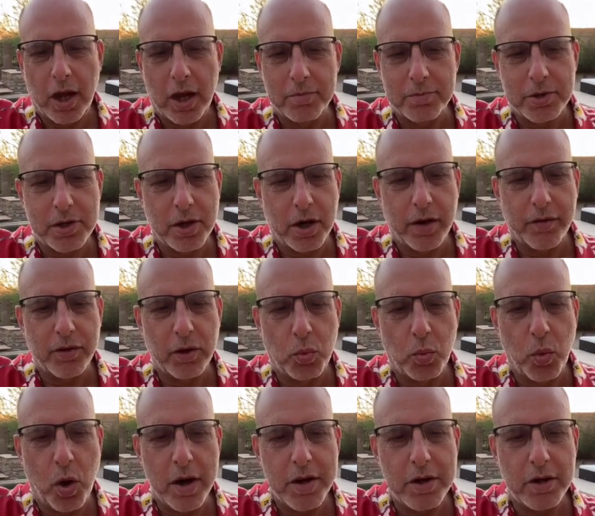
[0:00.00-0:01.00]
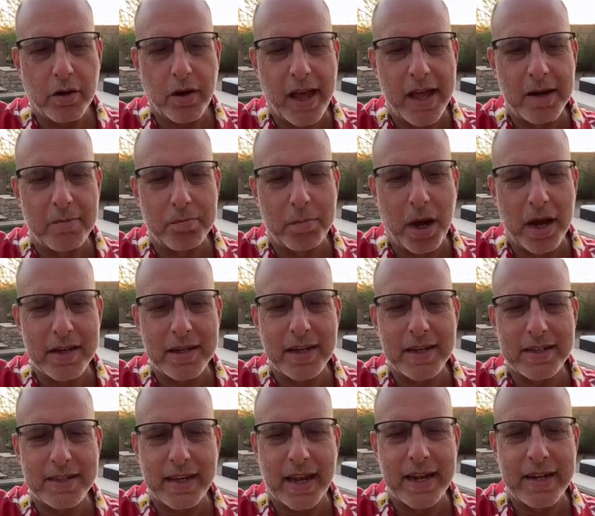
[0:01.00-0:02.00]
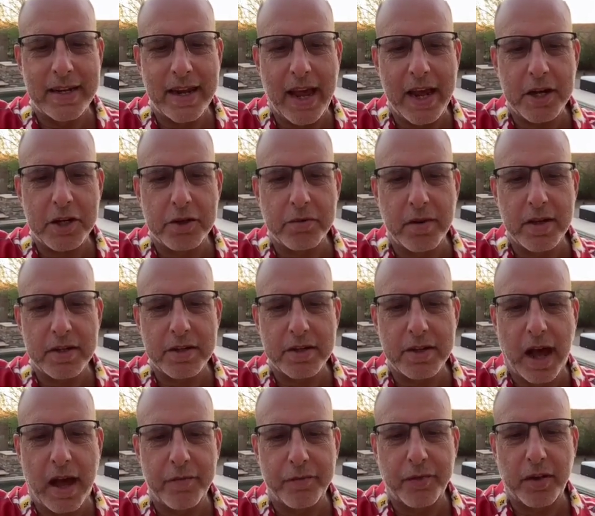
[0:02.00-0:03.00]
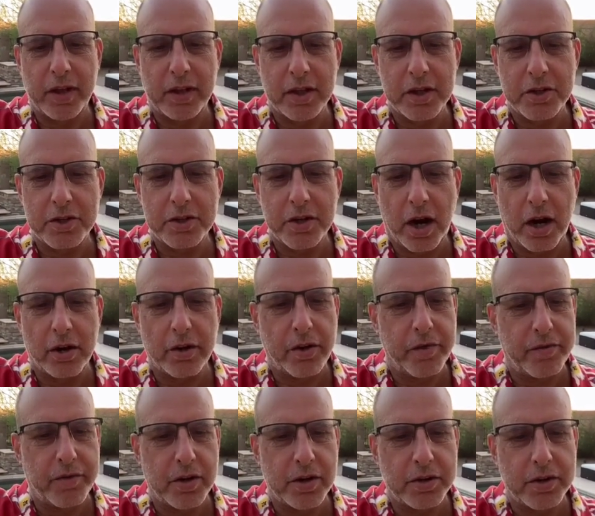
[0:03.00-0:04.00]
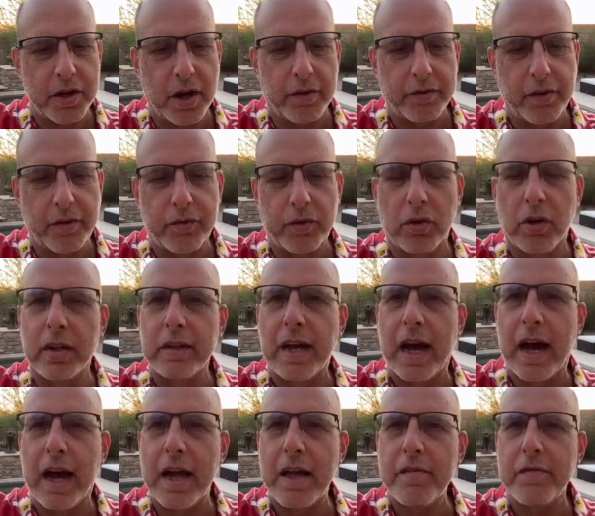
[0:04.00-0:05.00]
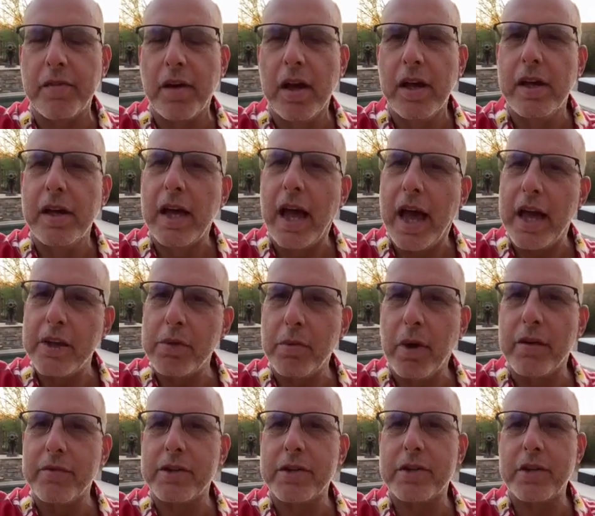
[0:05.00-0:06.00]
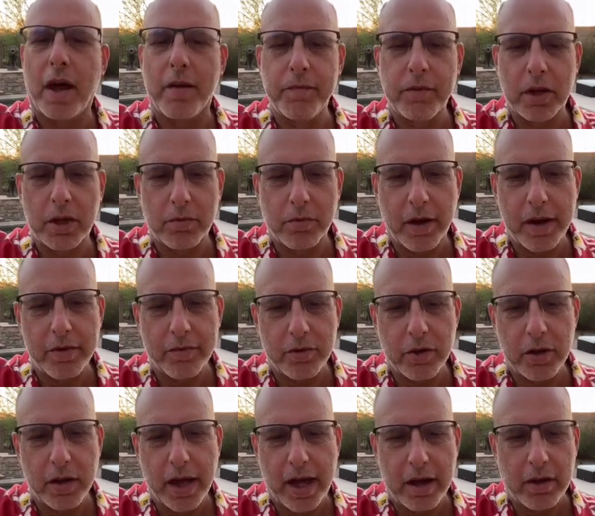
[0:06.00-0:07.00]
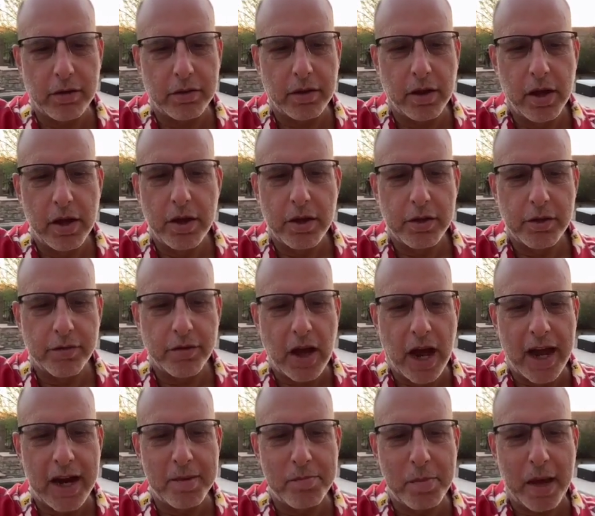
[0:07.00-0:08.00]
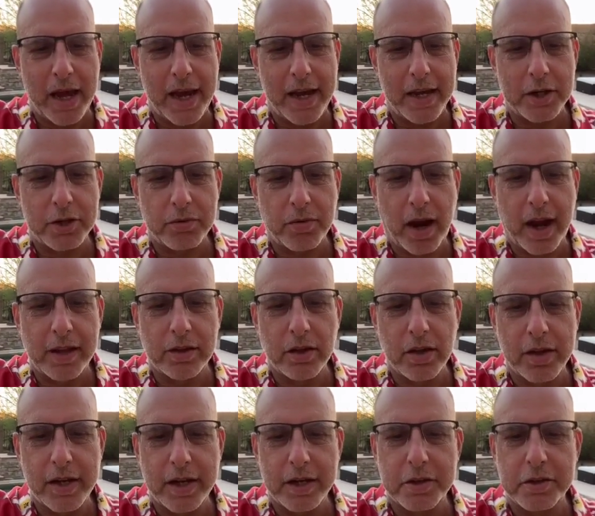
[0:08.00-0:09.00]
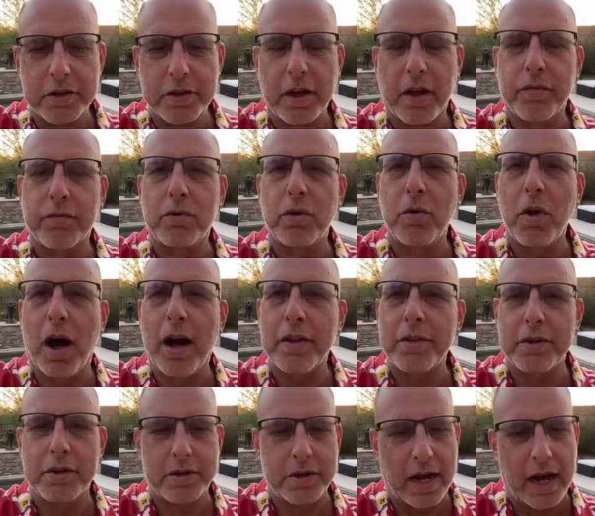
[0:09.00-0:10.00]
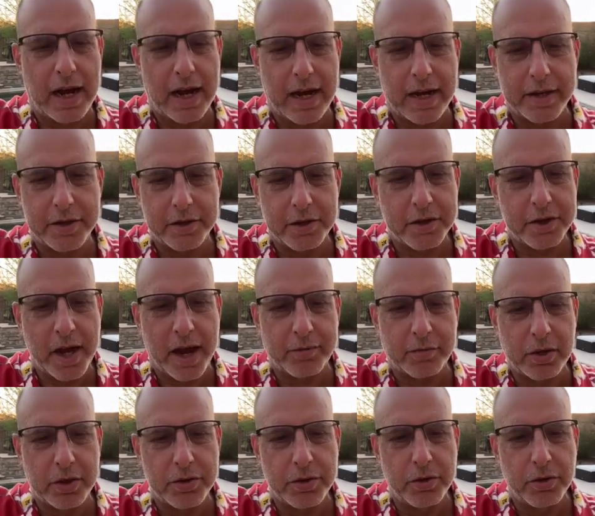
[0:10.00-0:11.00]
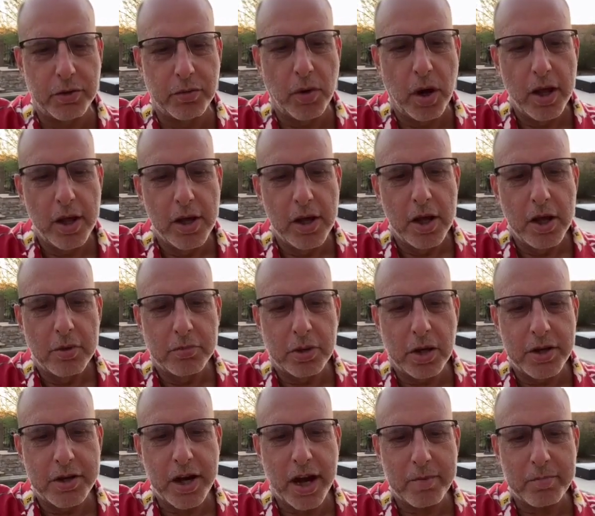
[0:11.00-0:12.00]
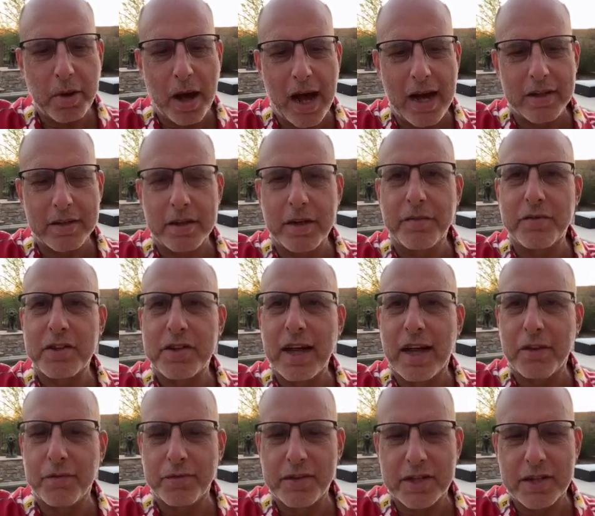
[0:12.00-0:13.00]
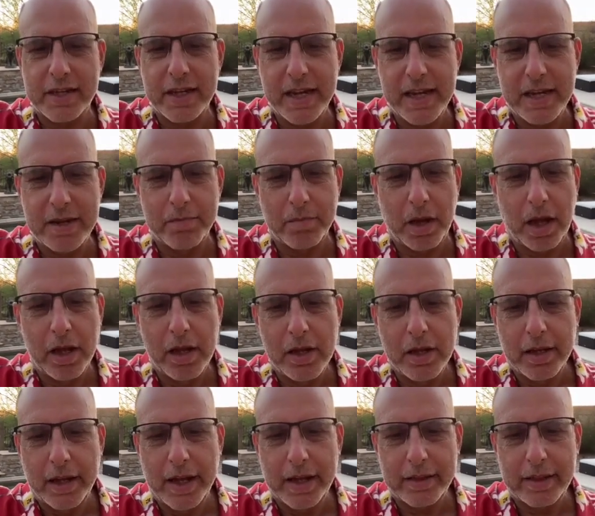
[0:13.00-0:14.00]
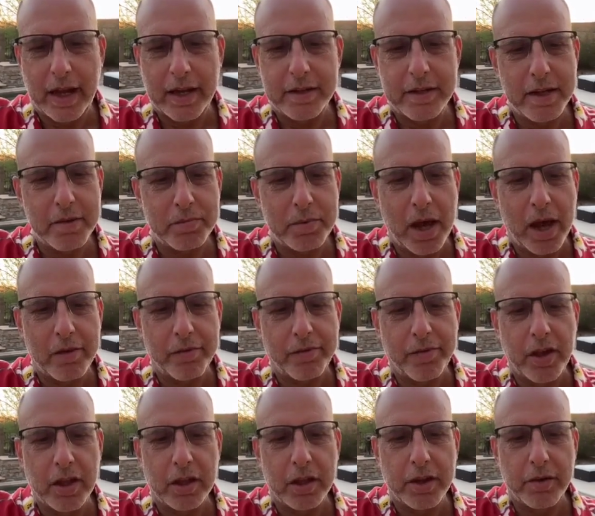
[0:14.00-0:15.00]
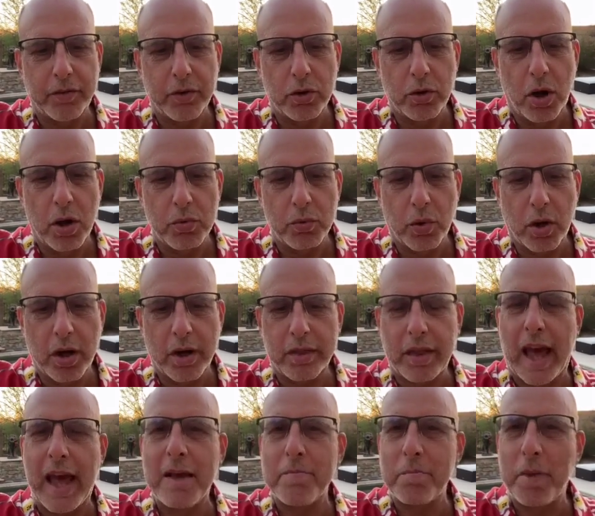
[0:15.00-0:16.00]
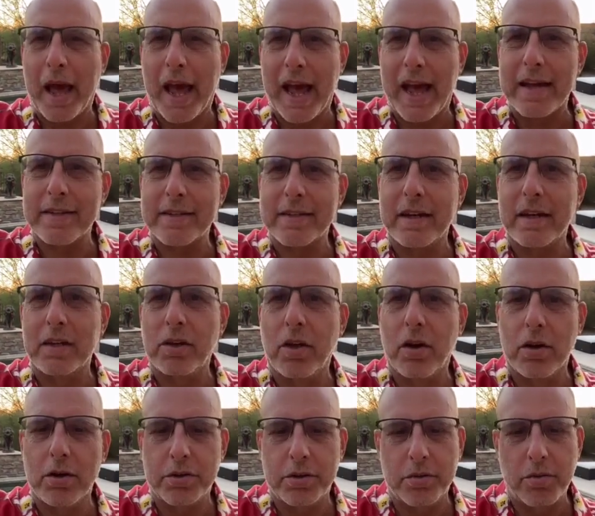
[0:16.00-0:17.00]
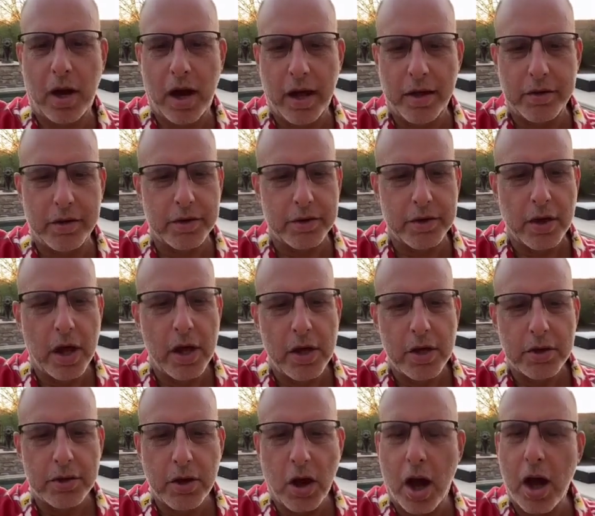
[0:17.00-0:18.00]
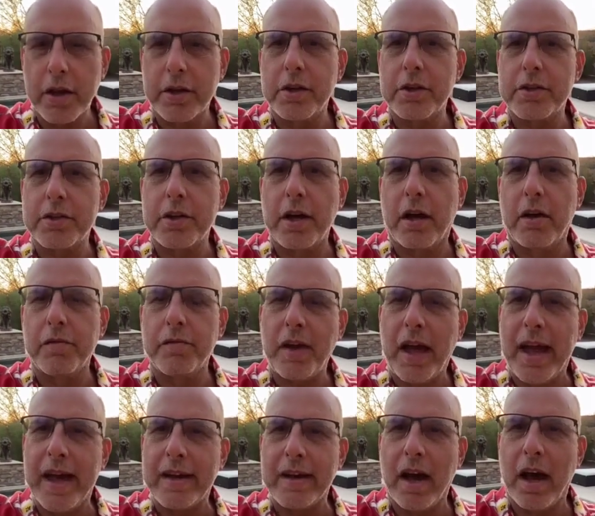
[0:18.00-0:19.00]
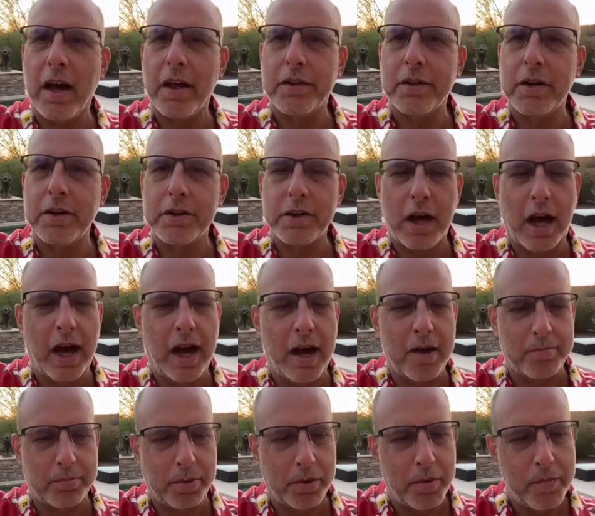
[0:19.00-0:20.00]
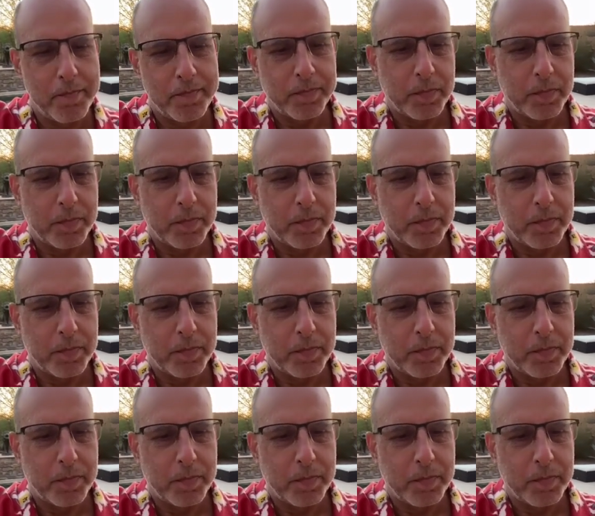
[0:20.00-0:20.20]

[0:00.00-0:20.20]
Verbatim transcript: Observe the wonder and abundance in nature and stop feeling sorry for yourself. If you're alive and you have some degree of good health, You've got it made. Try looking at yourself through others' eyes. Chapter two, project positive self esteem. Get that deep down feeling of your own worth and pass it along to others. Talk yourself and others up.